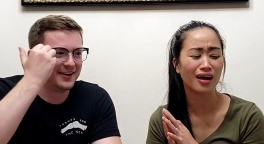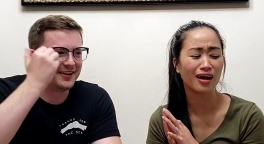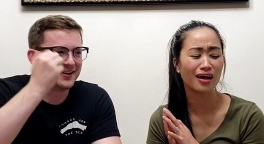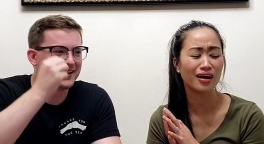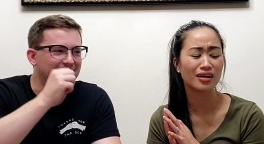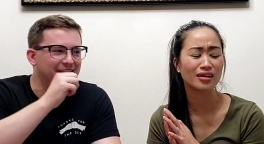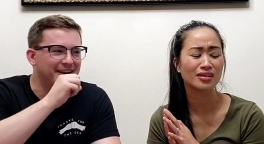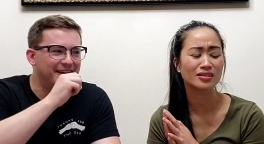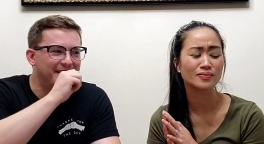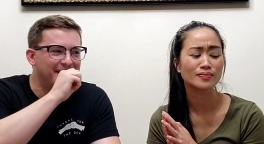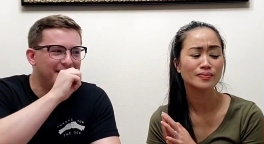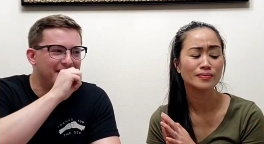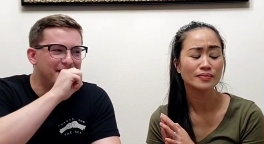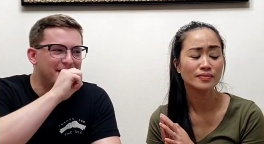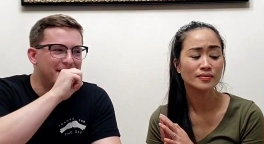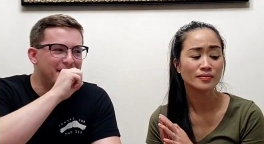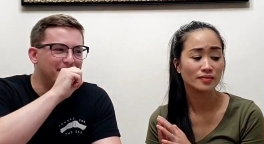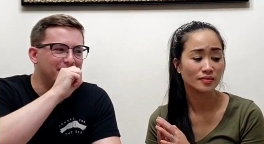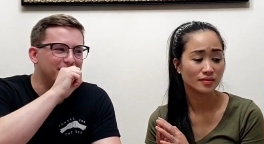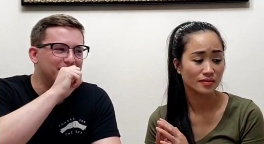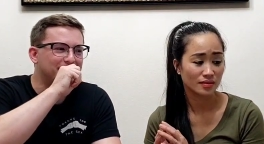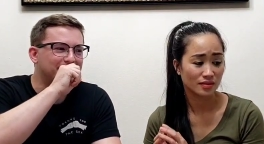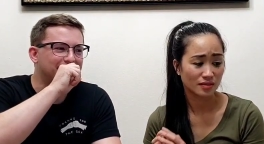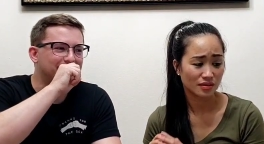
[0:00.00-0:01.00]
Speaker 1: If
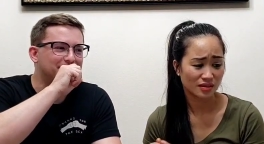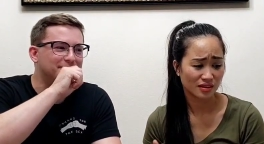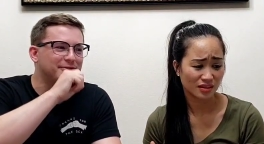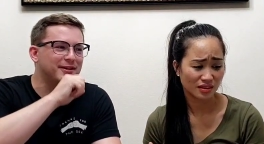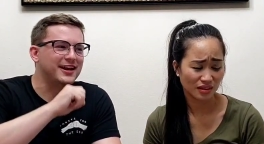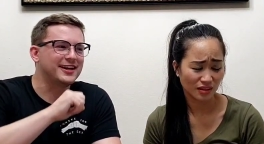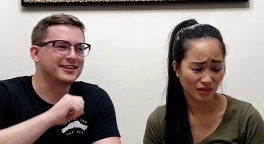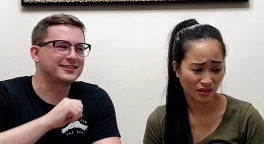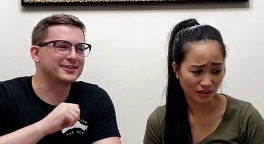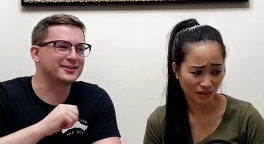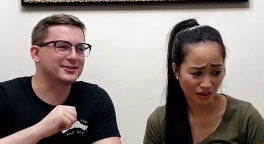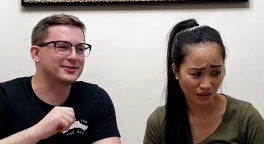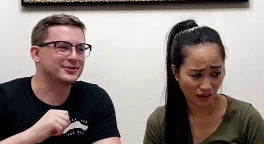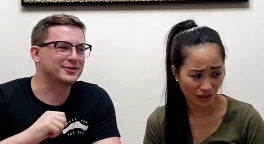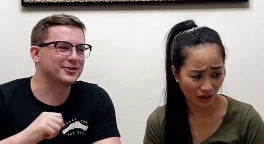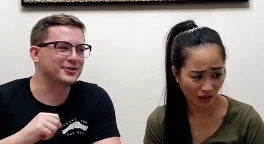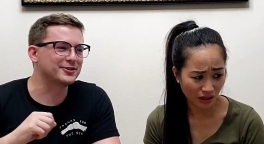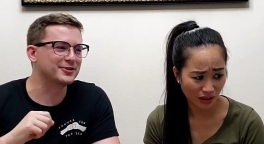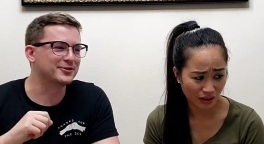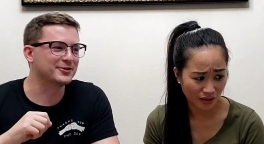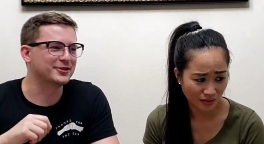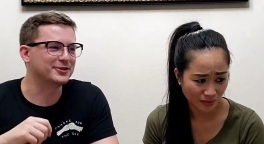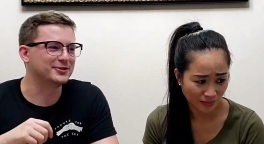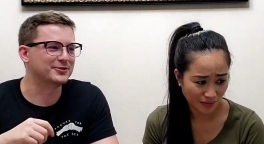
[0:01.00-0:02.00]
you could have plastic
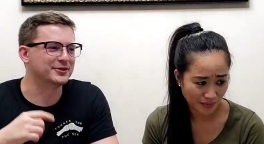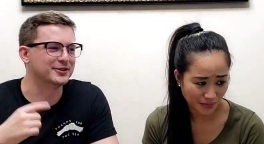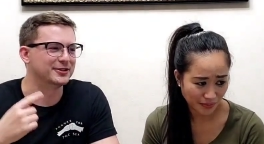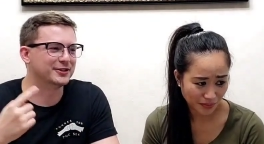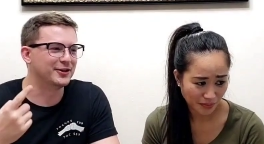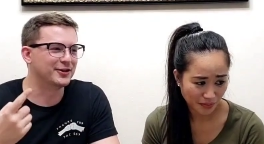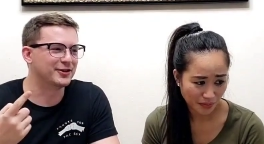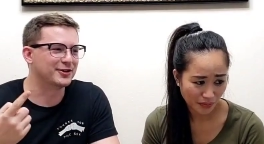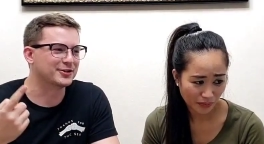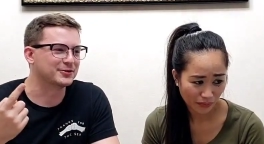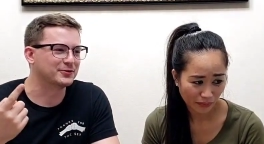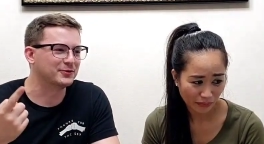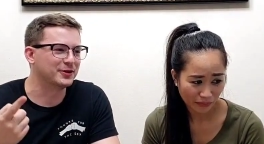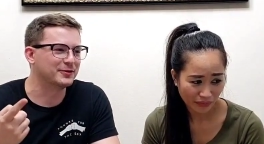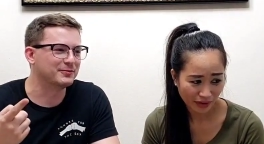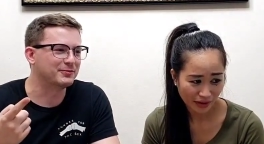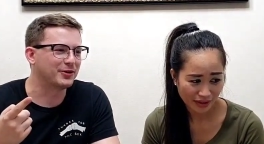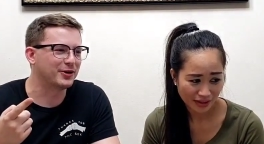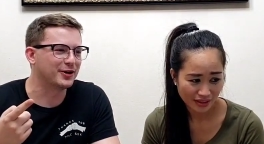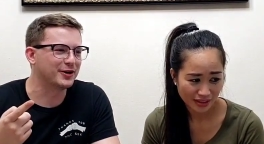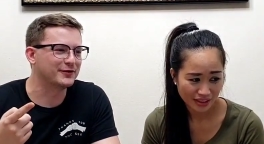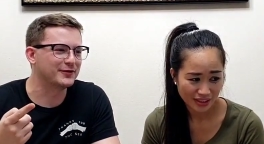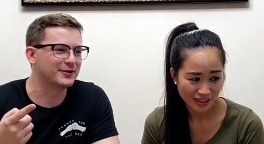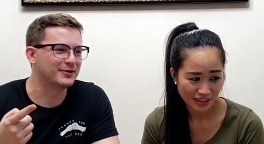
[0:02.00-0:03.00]
surgery to enlarge one
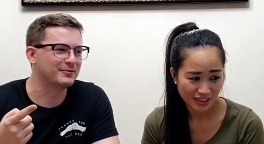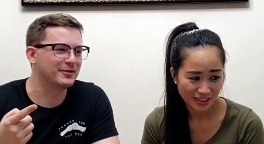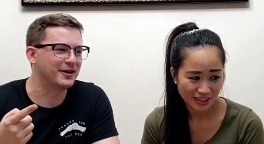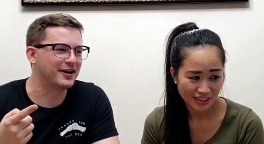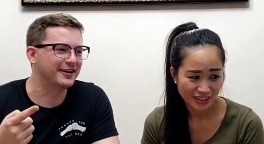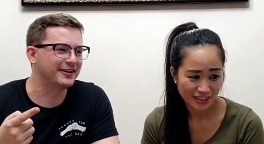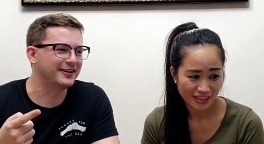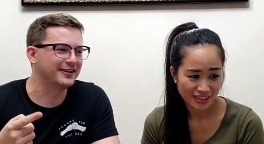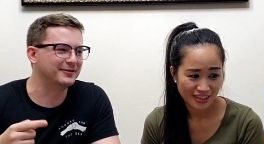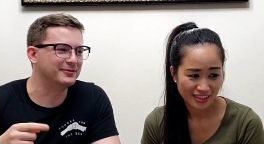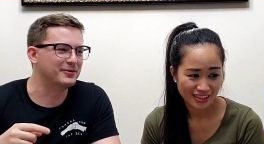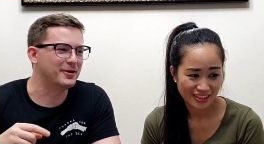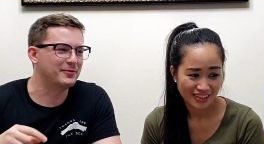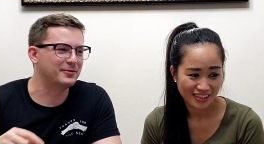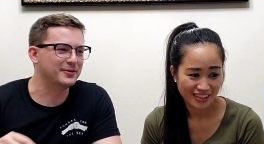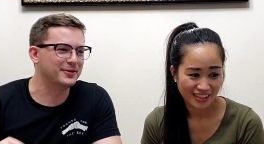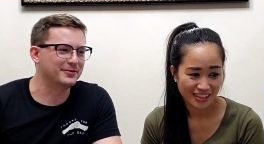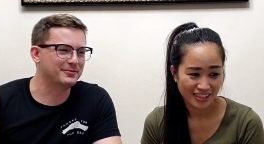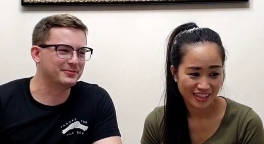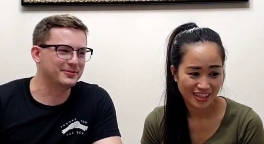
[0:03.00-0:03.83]
part of your body, what would